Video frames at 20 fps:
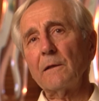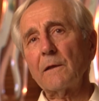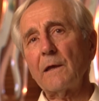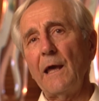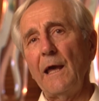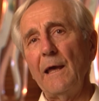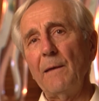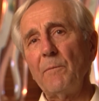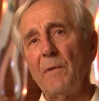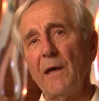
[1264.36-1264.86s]

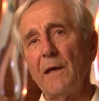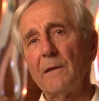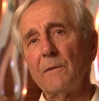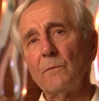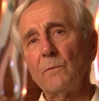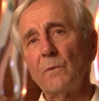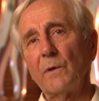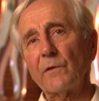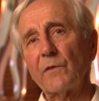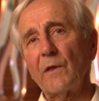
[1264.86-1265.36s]
came
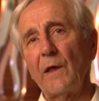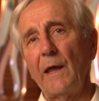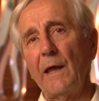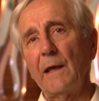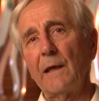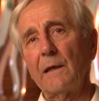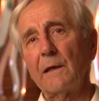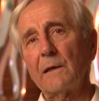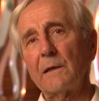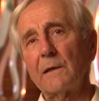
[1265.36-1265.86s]
in with
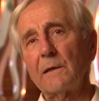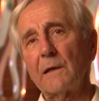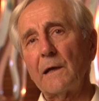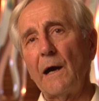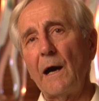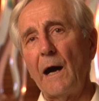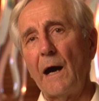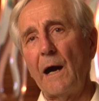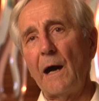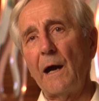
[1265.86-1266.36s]
a
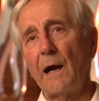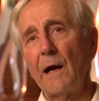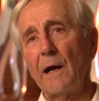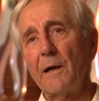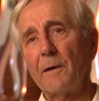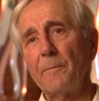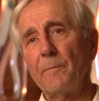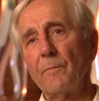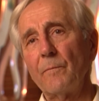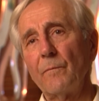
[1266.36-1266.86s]

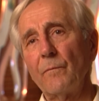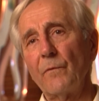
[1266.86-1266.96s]
car